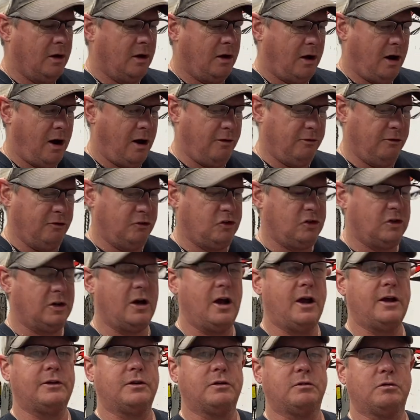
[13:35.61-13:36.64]
Obviously
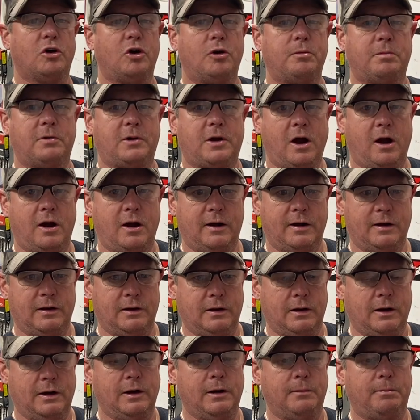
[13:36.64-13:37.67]
got the rope caught
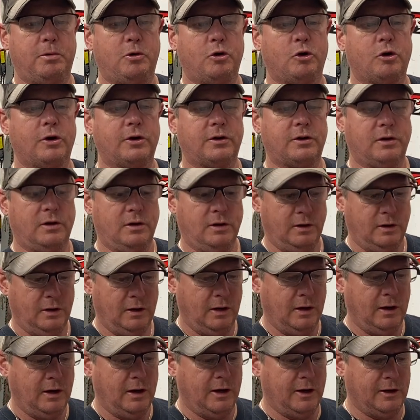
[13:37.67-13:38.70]
in a port
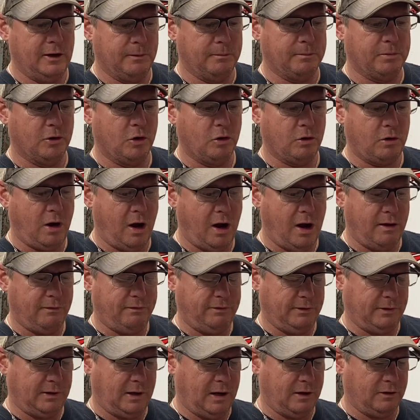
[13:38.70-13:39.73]
and it broke
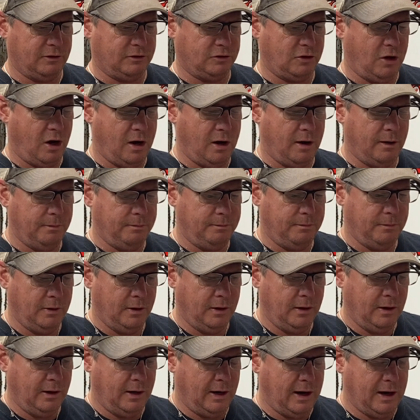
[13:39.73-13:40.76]
off in that saw.
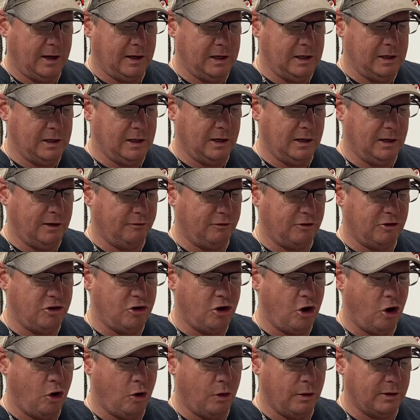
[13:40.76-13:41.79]
And he didn't even
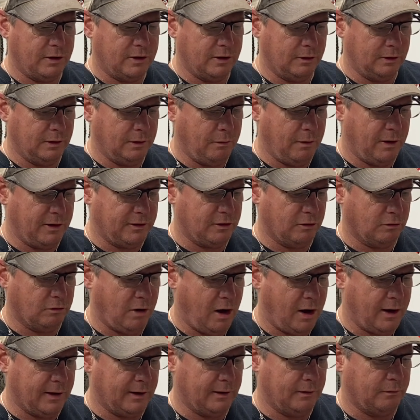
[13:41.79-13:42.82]
know until he went to
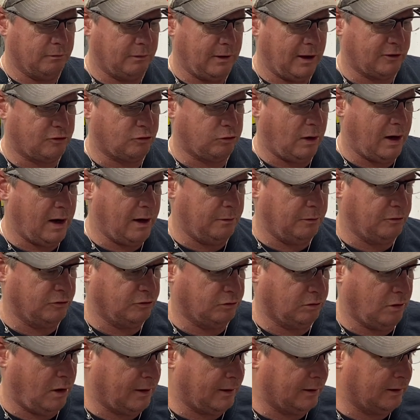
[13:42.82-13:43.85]
run it. And that's why it was
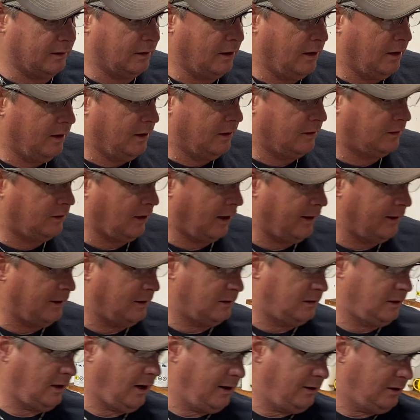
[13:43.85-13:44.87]
running
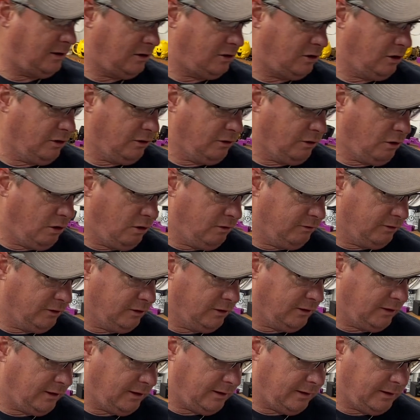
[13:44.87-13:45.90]
tight to turn
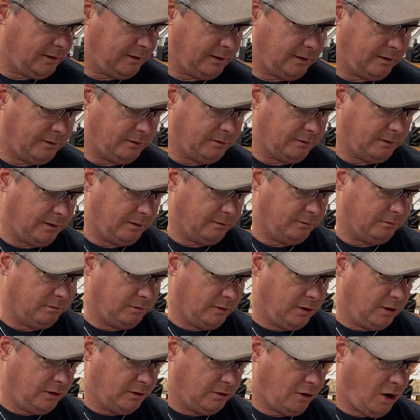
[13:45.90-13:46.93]
over and
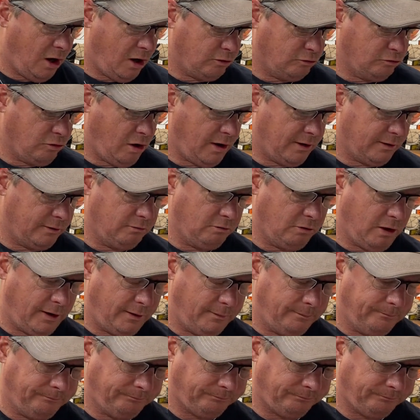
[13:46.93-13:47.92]
not running right.